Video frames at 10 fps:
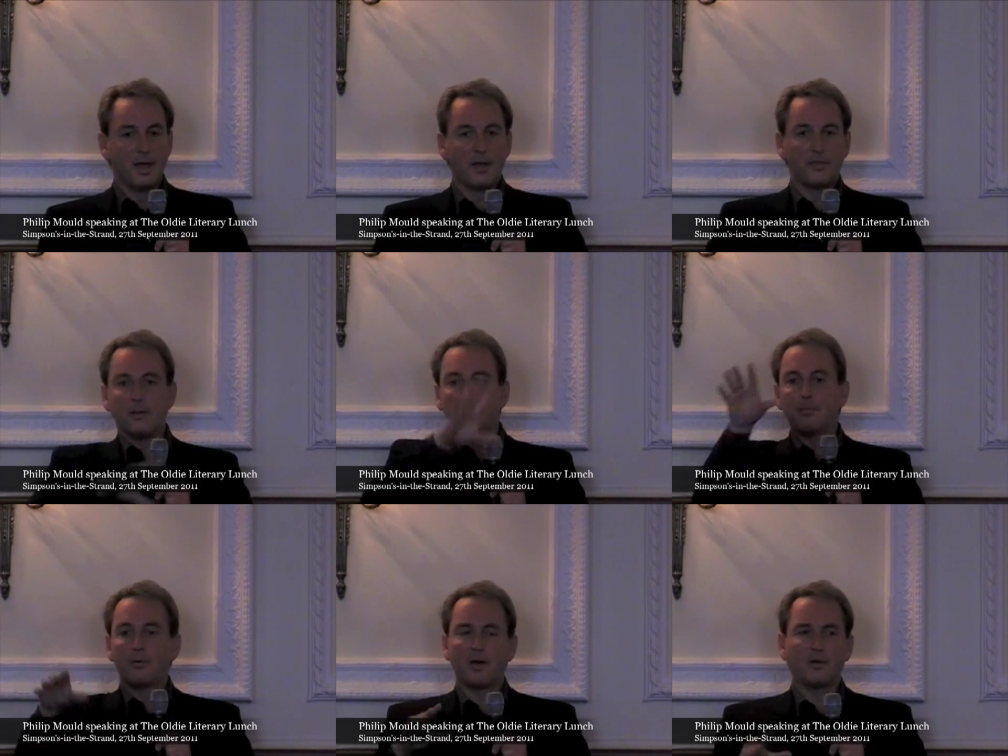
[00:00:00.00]
and then a
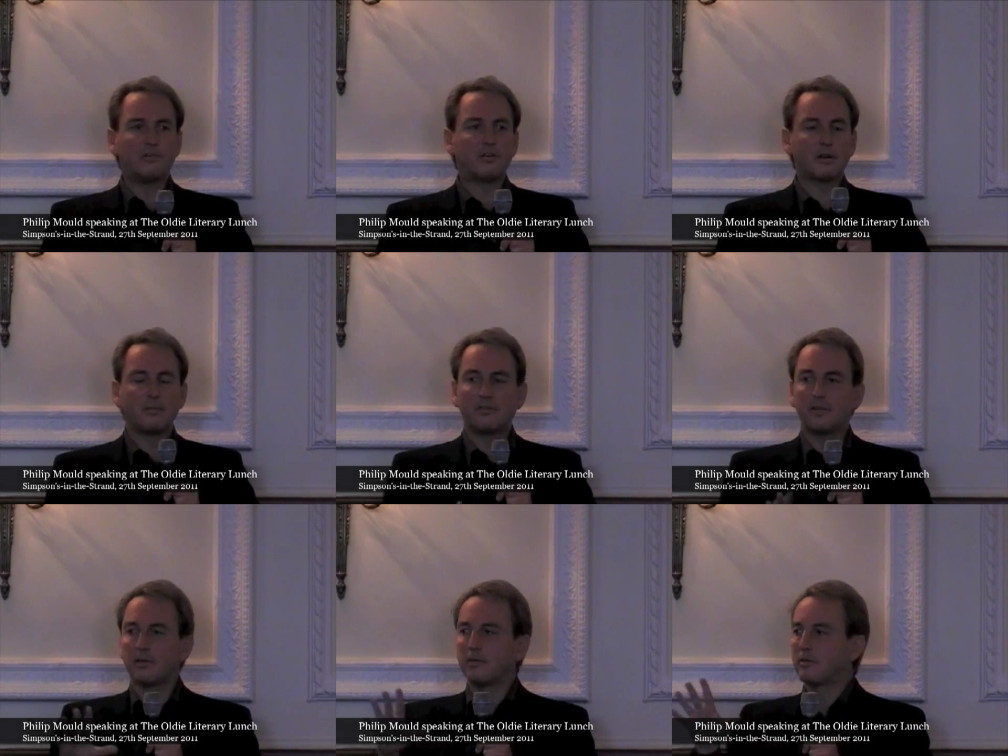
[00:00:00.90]
bit more around. You sometimes
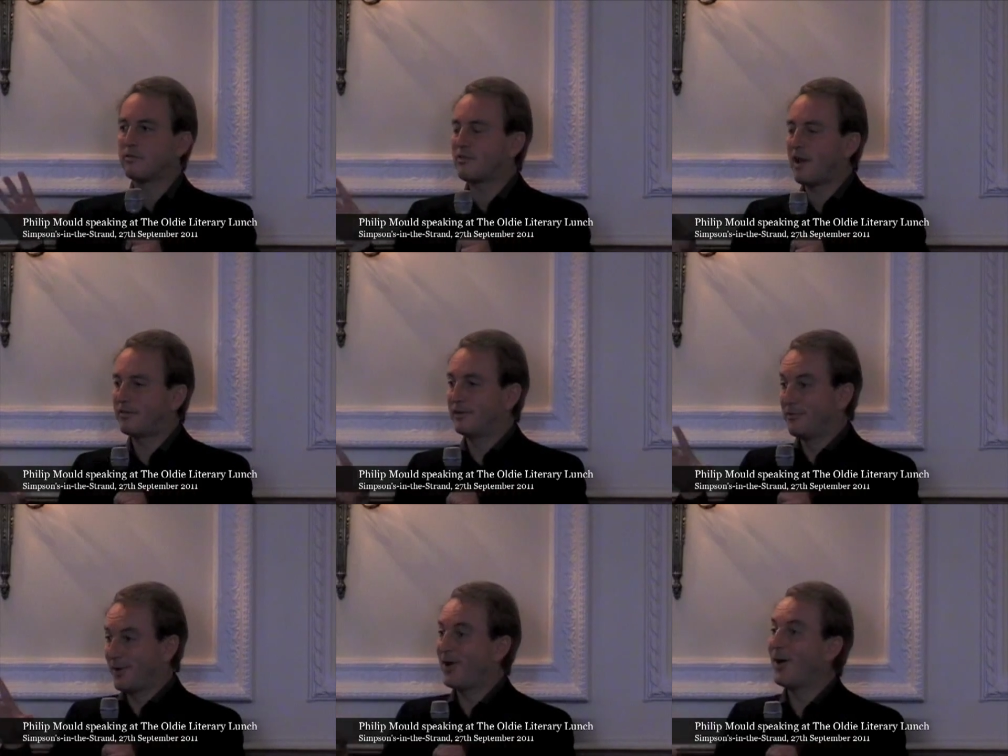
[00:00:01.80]
see it on the sort of chassis
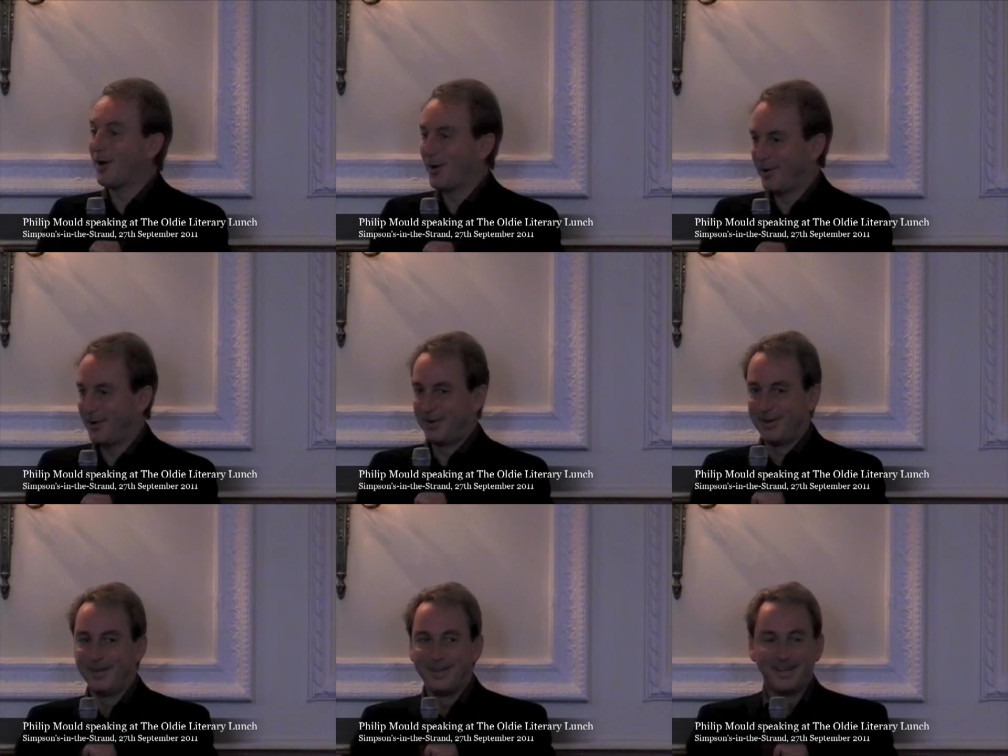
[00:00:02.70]
of a car,
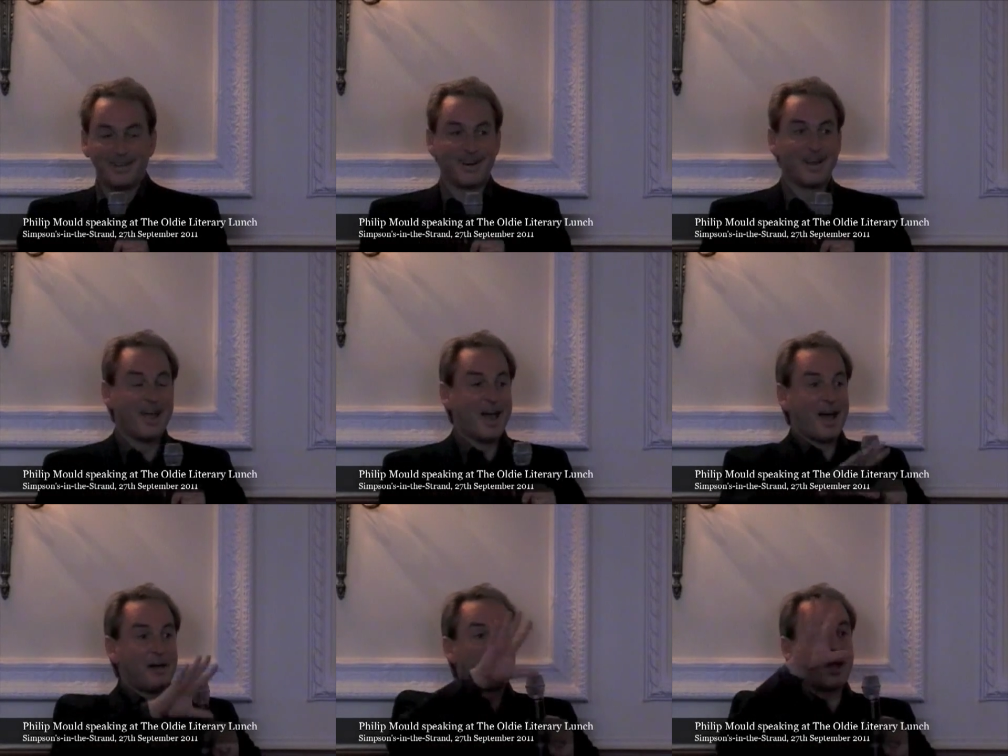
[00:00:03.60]
you know?
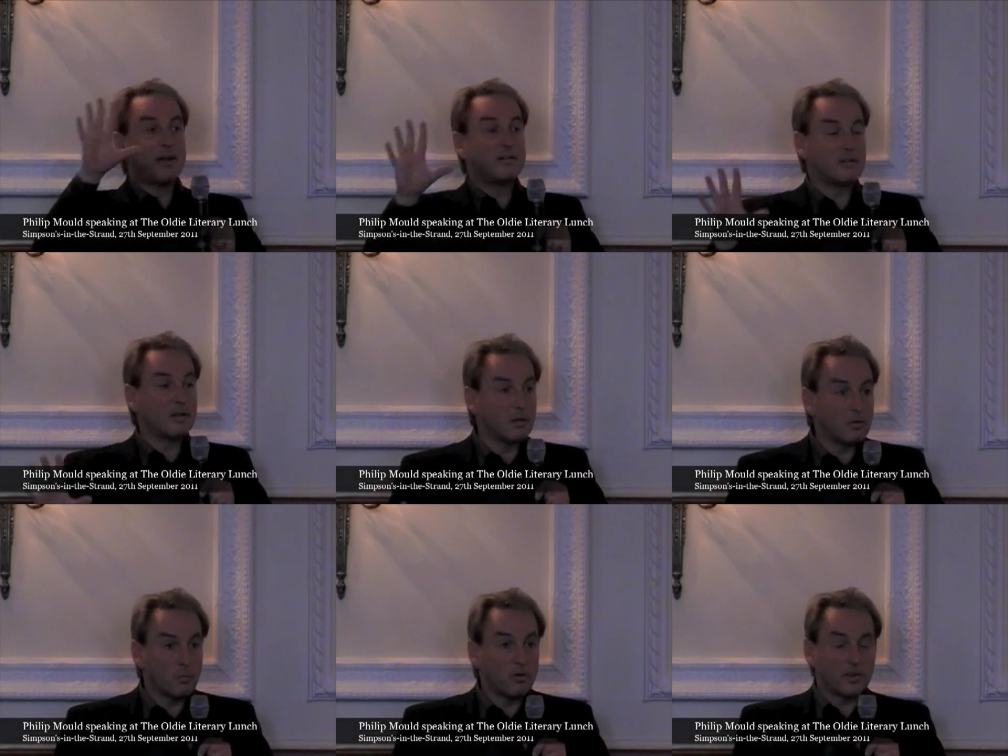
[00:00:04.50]
Um, and
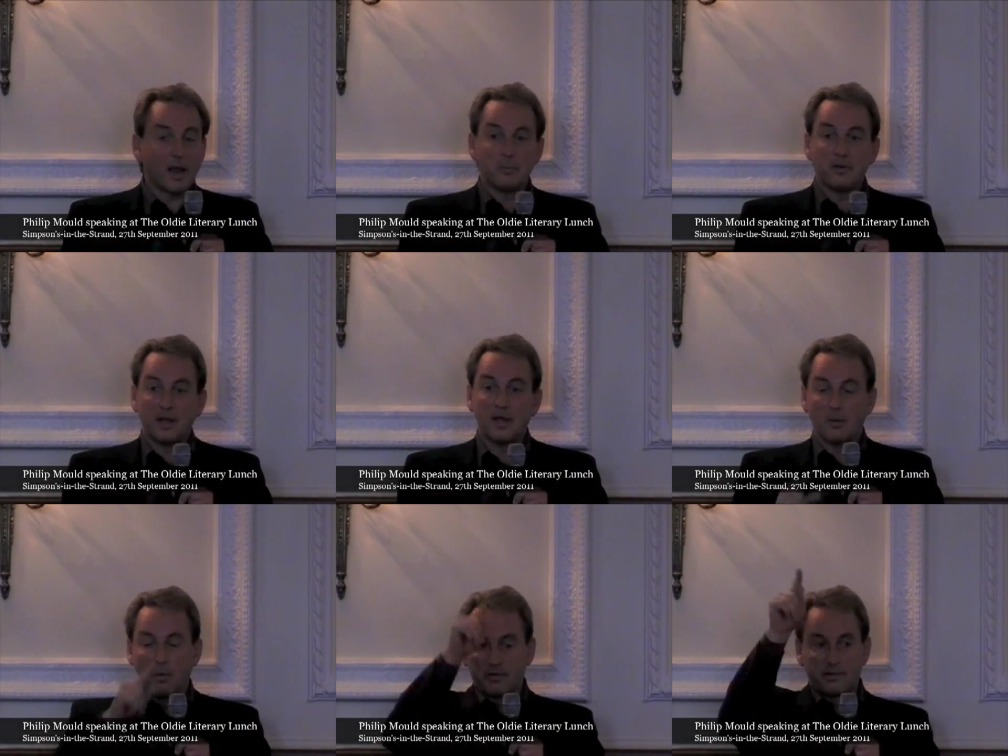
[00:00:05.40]
what had happened here
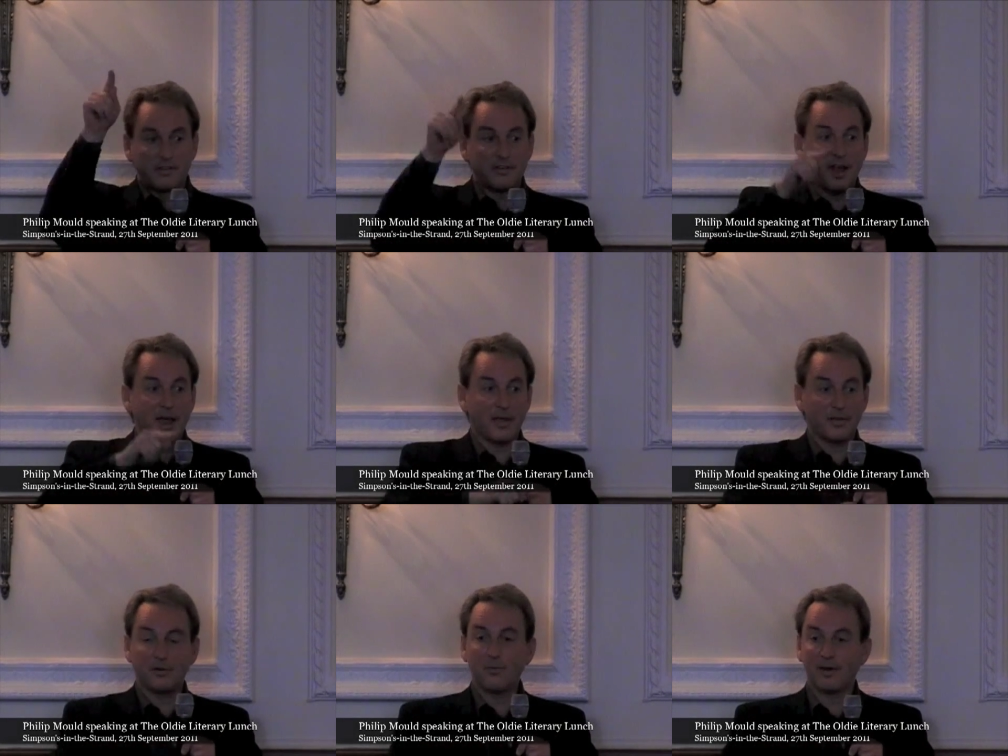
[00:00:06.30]
was this tear
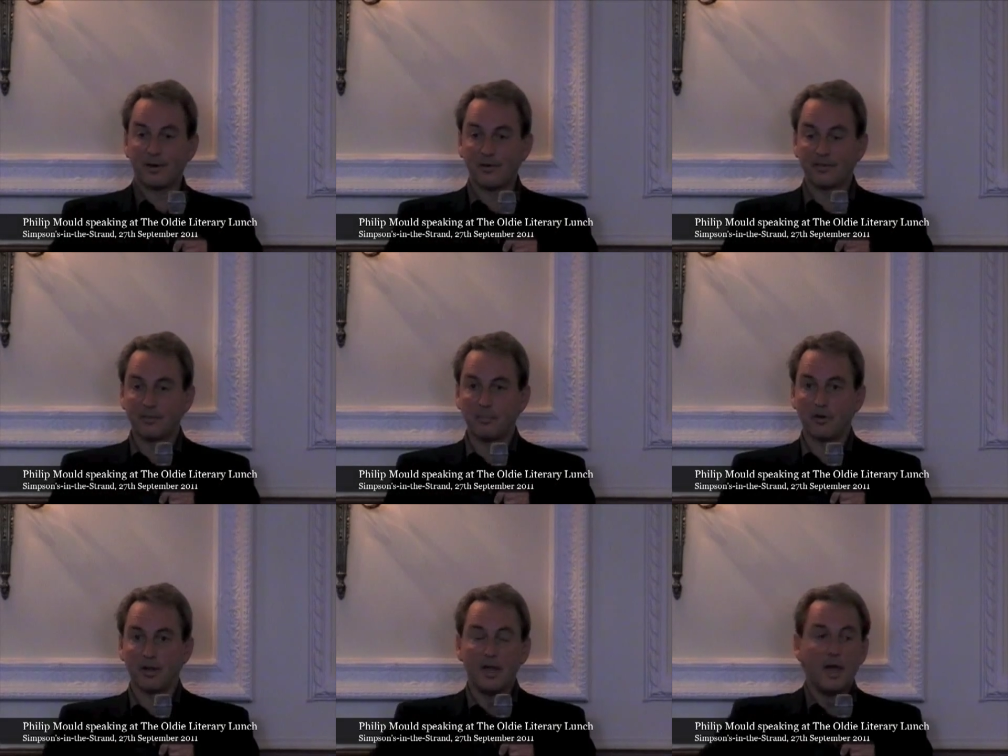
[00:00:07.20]
that had run across the
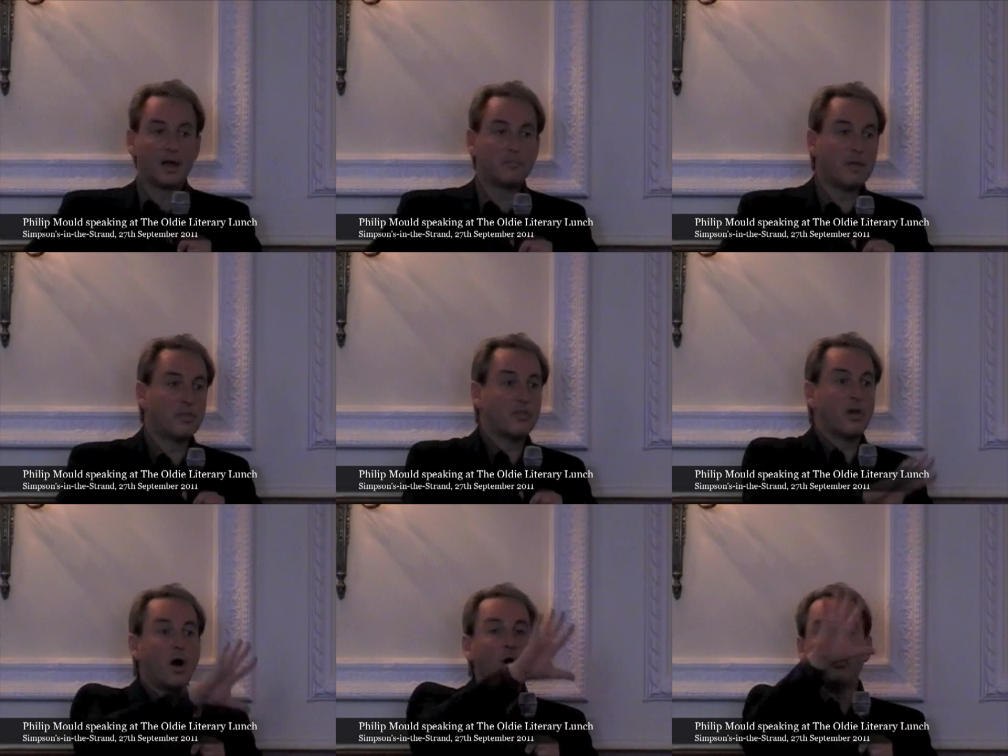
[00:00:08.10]
body had meant that the
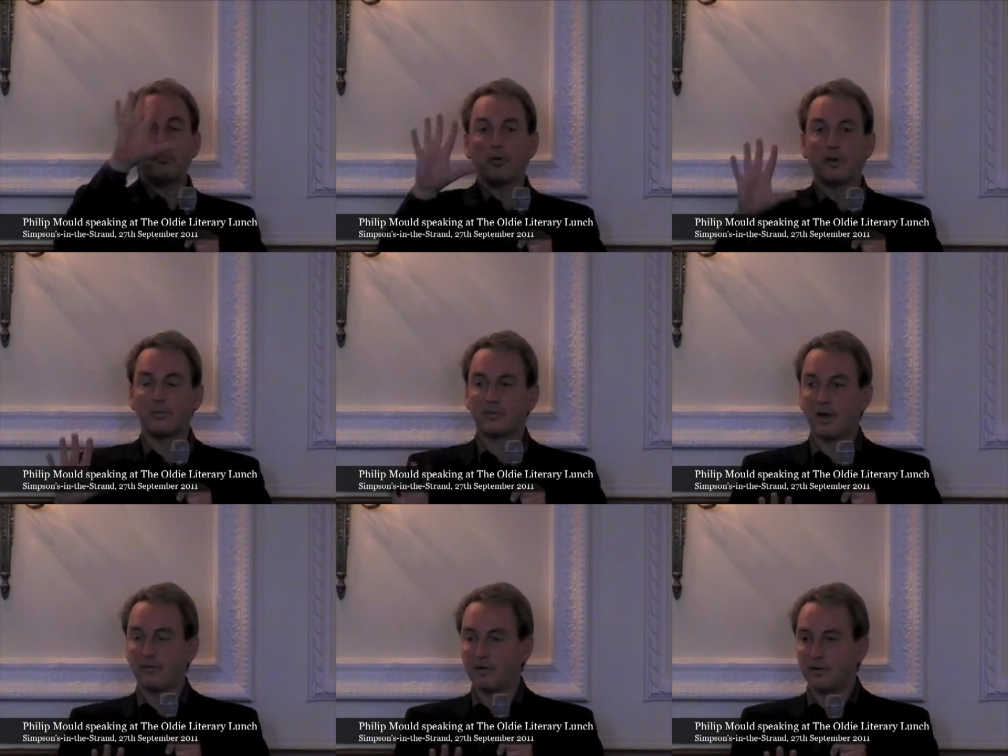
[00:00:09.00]
whole body was
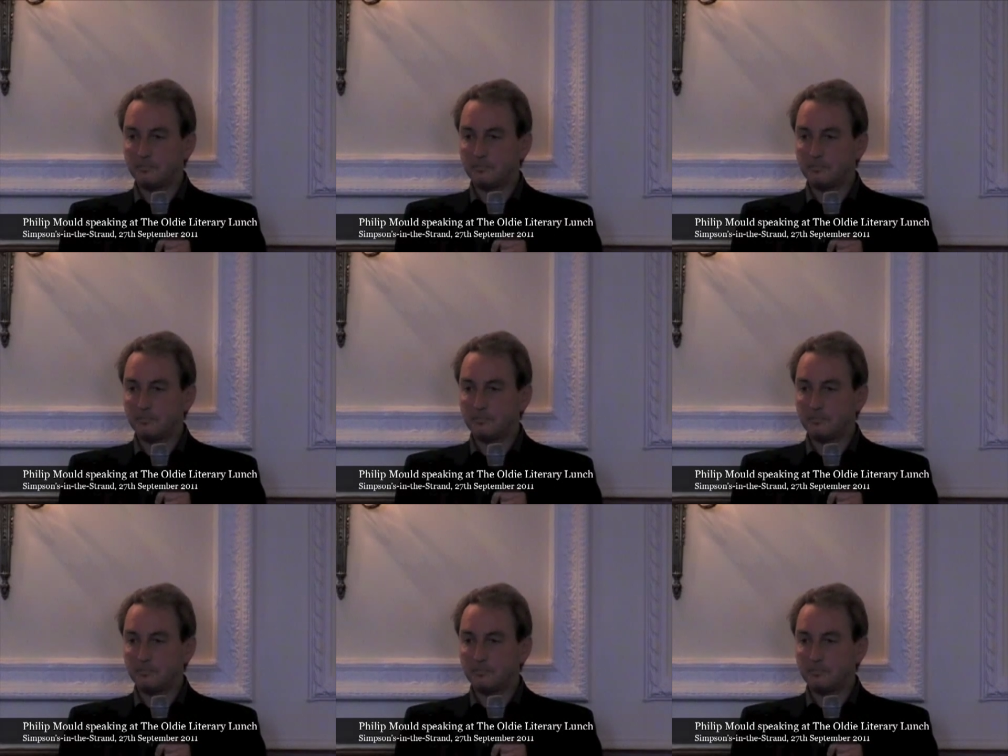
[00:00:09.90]
covered.